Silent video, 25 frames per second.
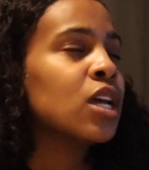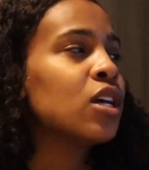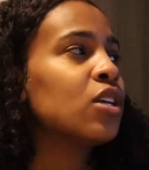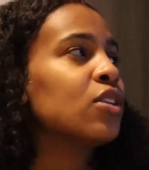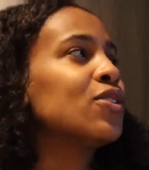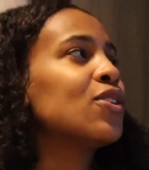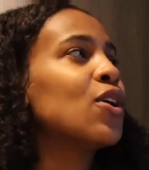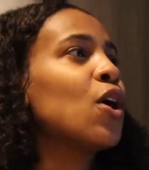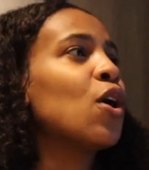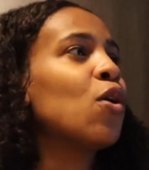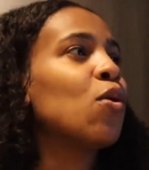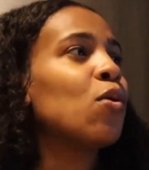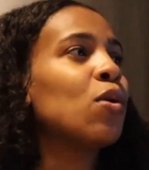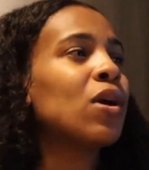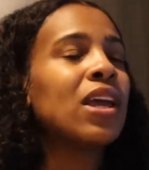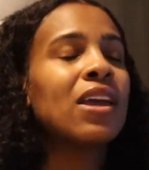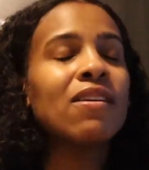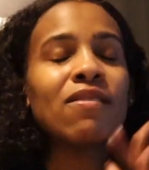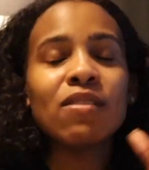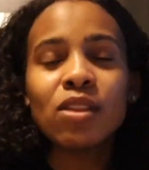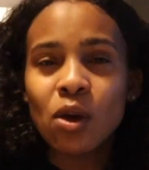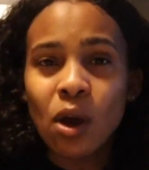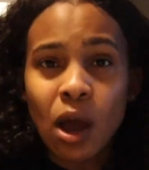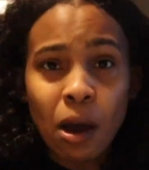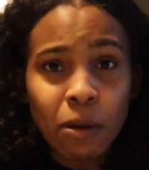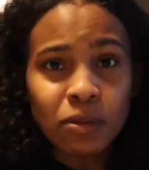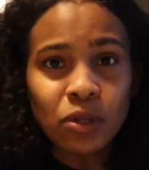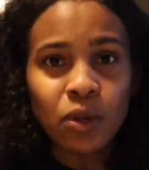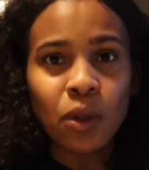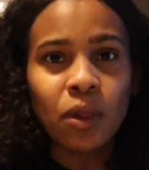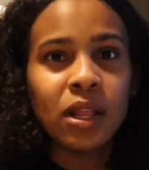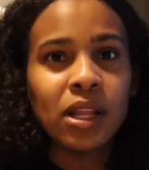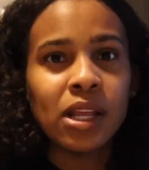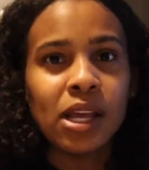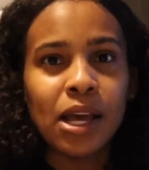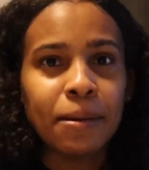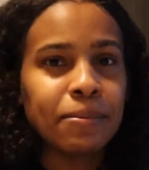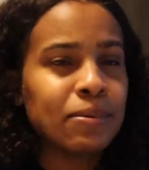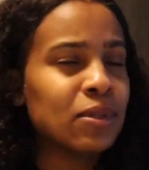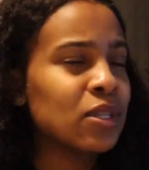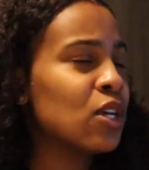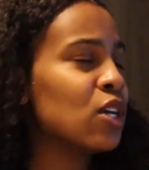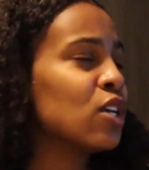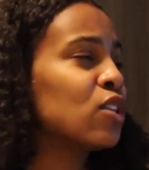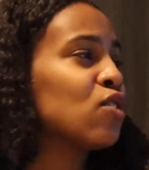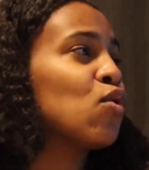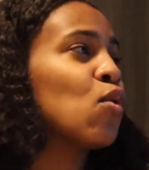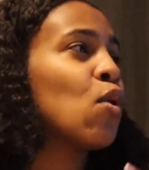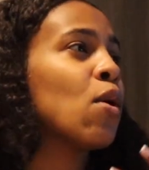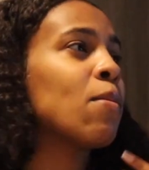So even though I was only
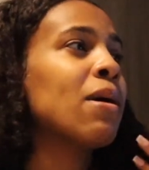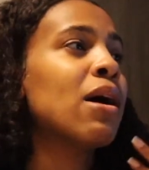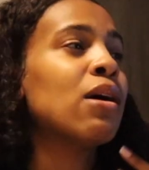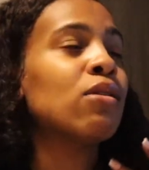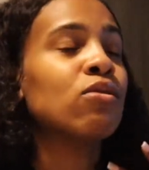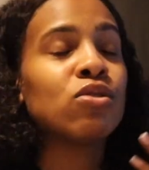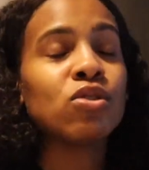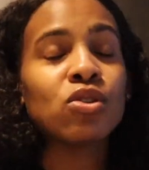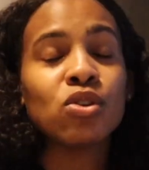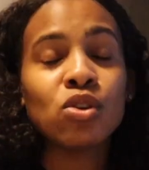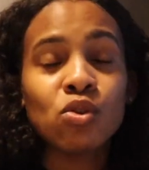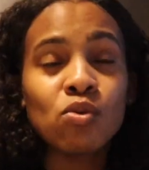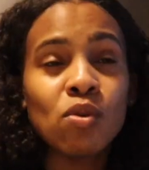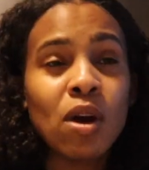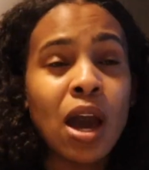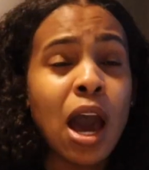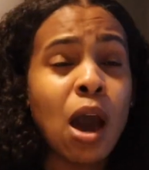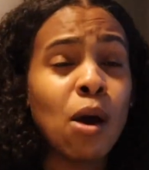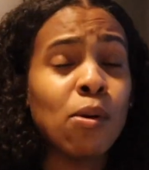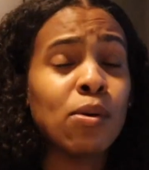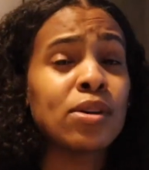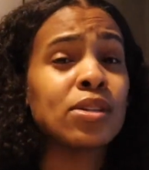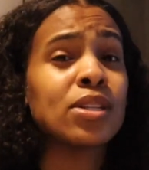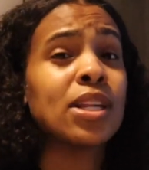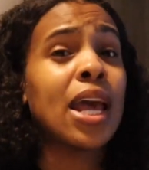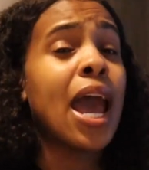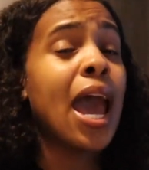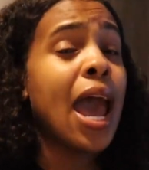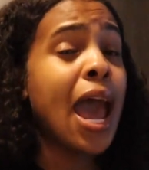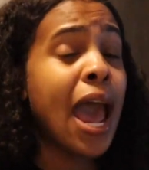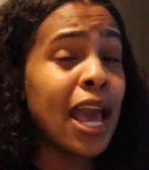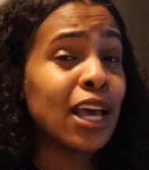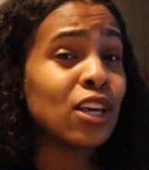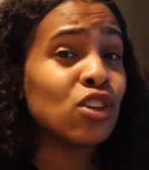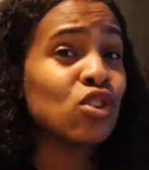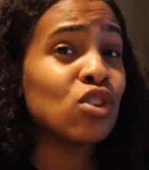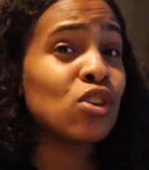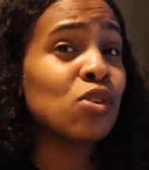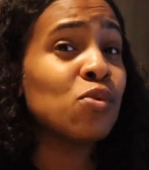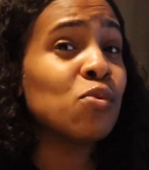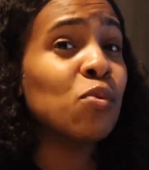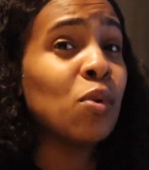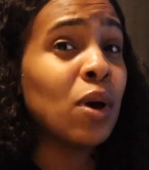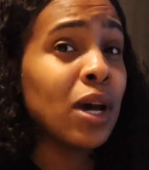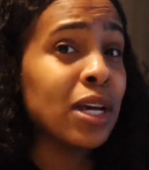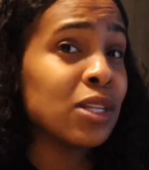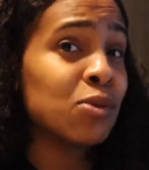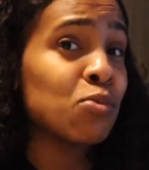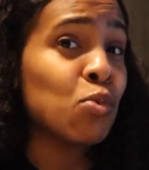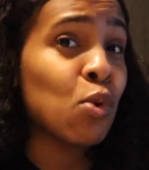upstairs for about two hours, I actually
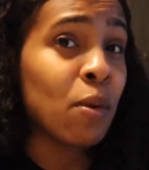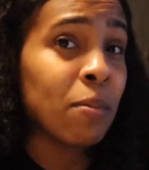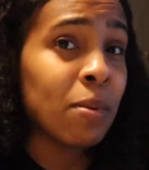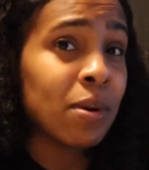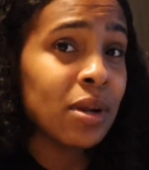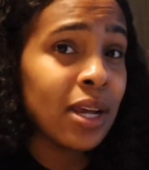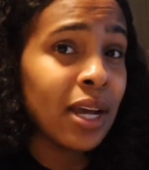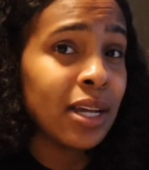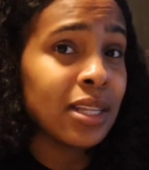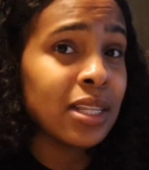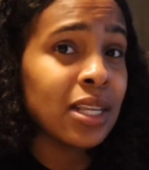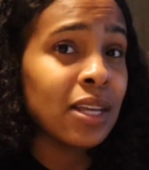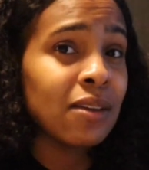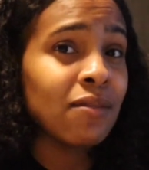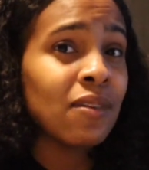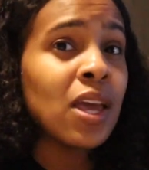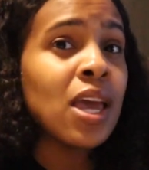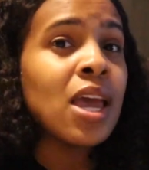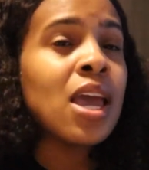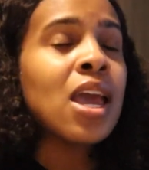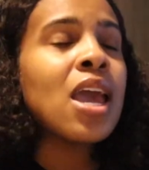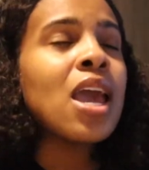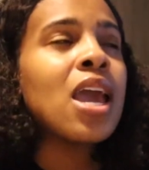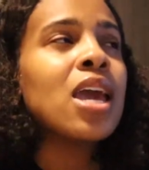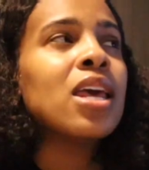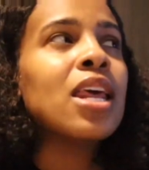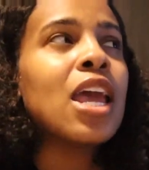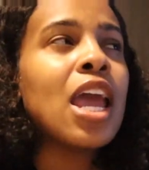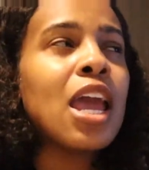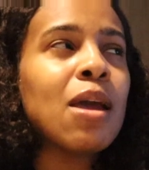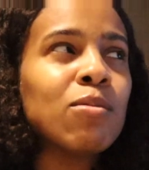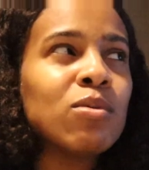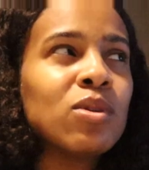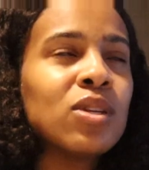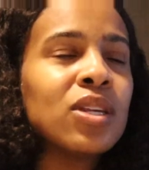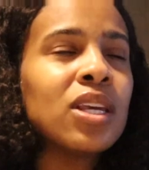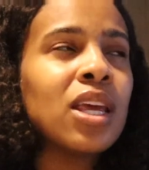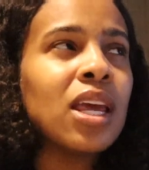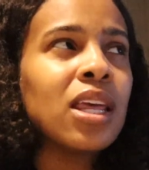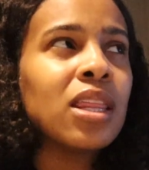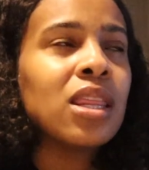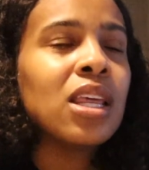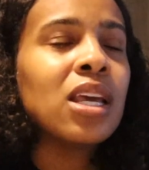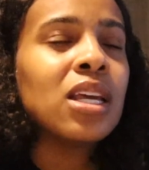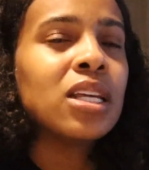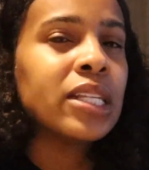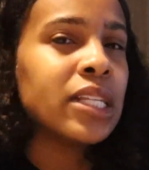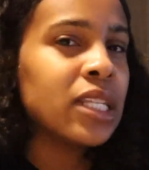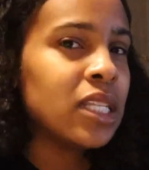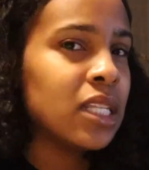was more productive and able to get
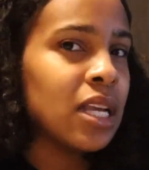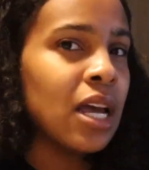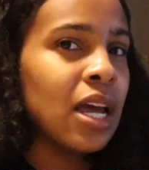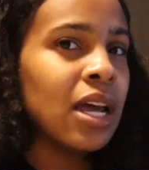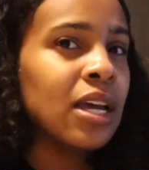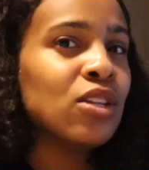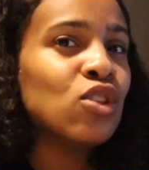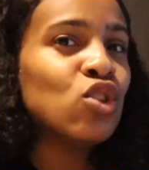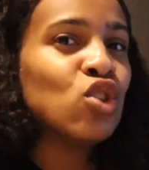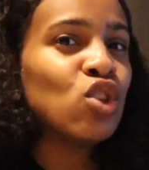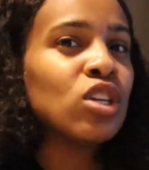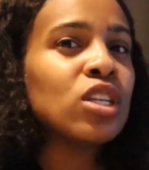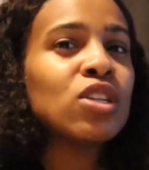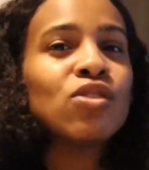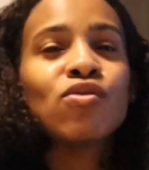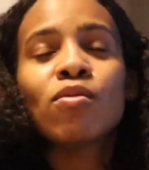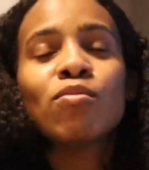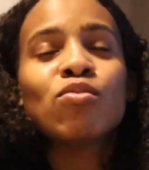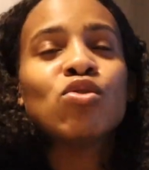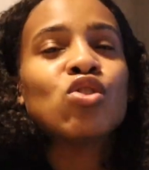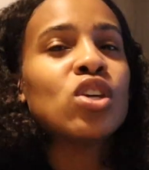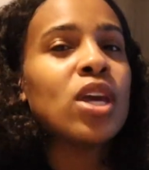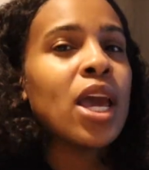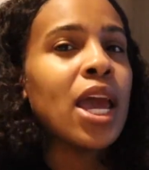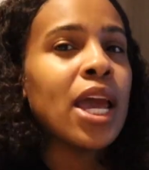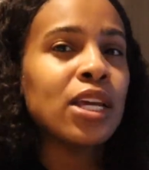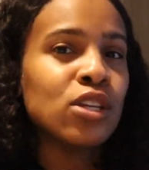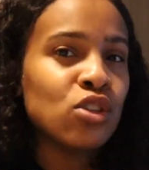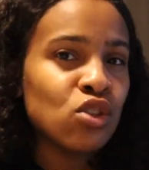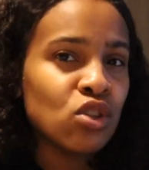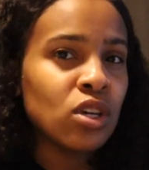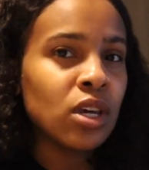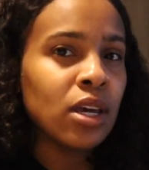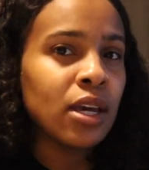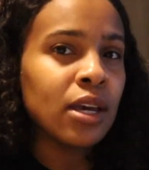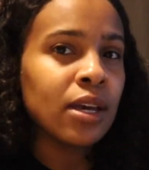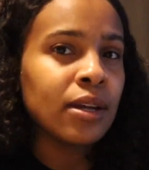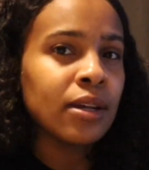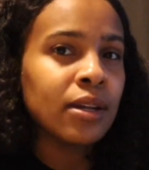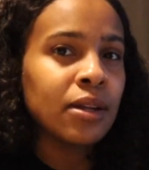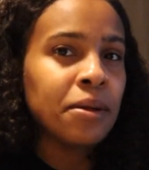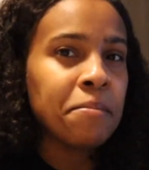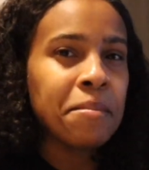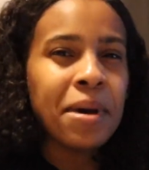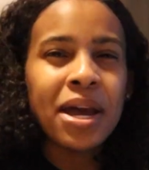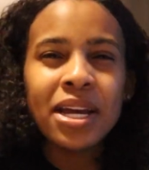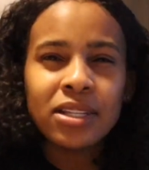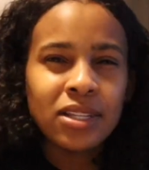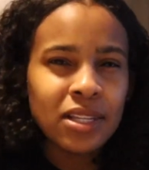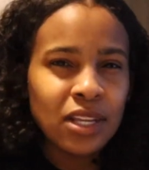things done just from changing
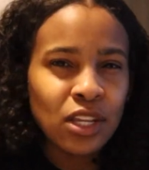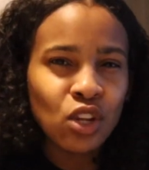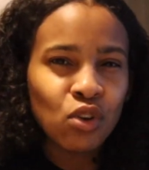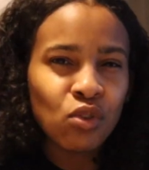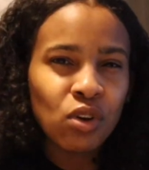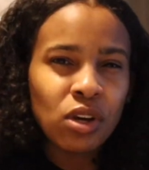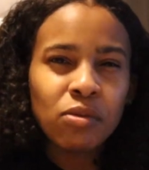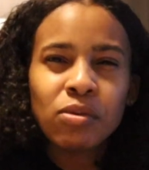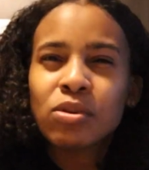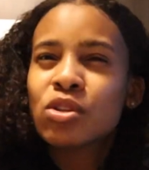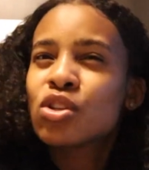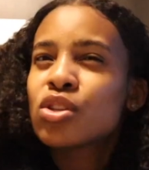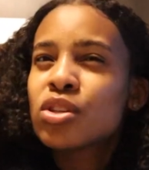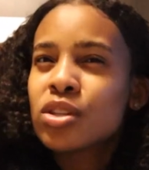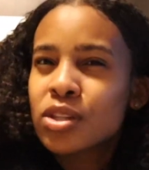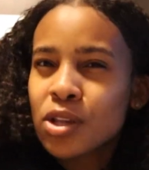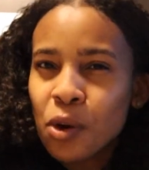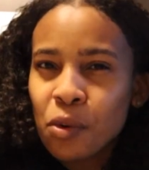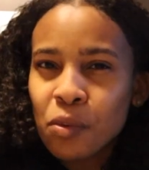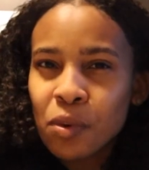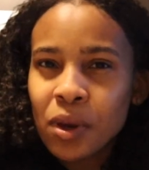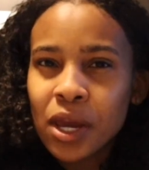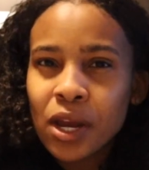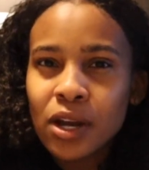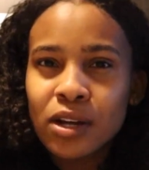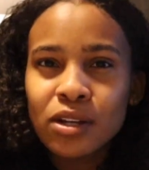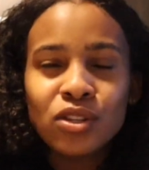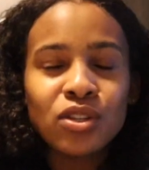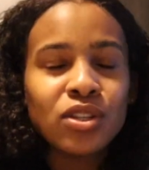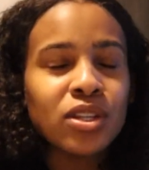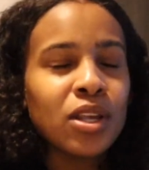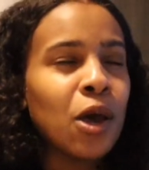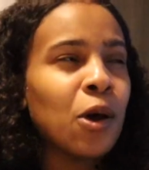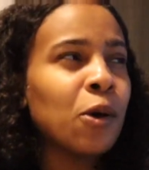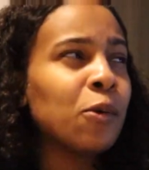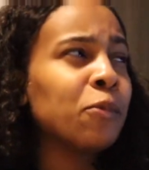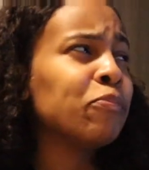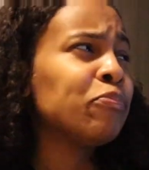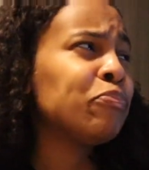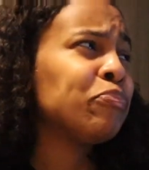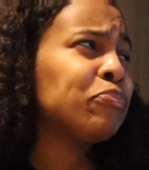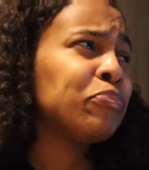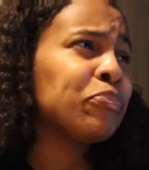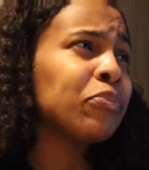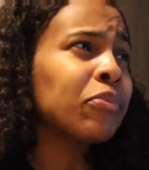my scenery, which is so weird. So